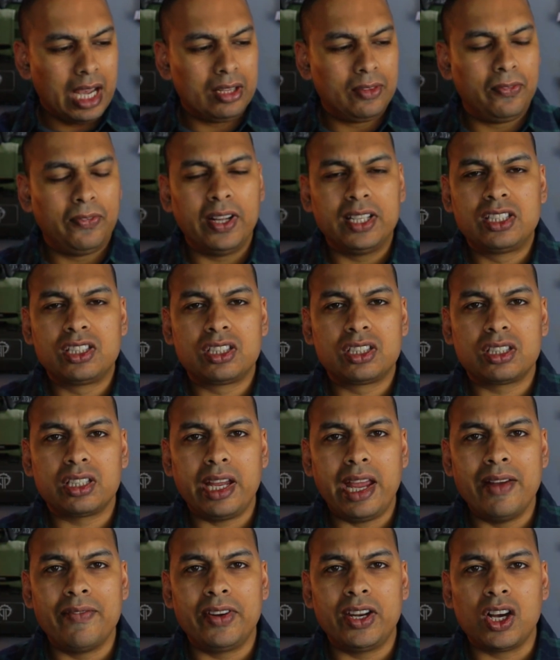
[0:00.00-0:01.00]
It fits
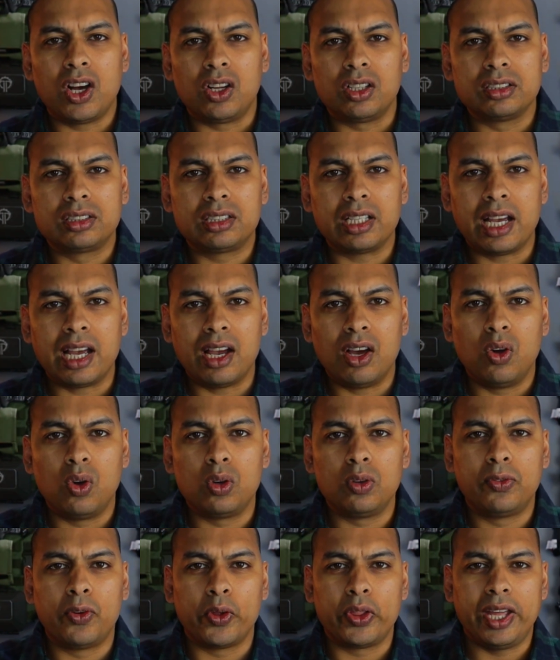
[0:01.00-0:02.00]
every holster I
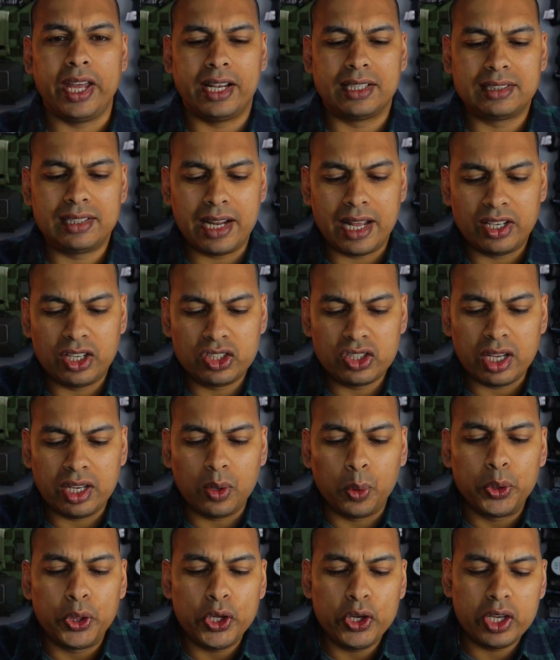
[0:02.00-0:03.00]
own for the X300, so I
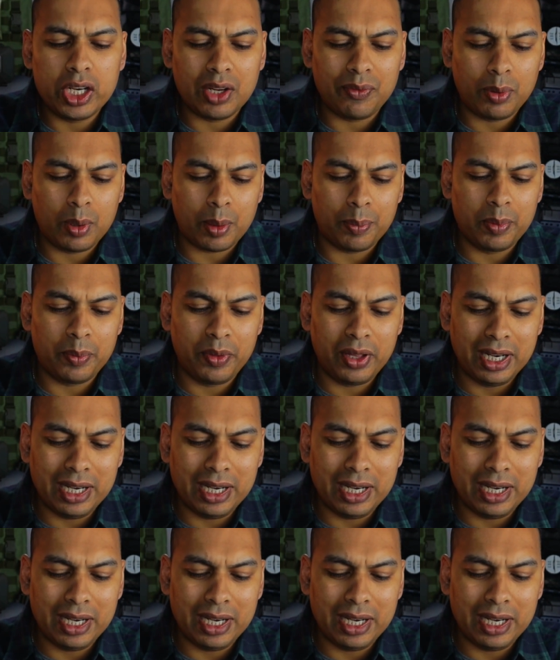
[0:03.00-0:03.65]
don't think you're going to have a problem.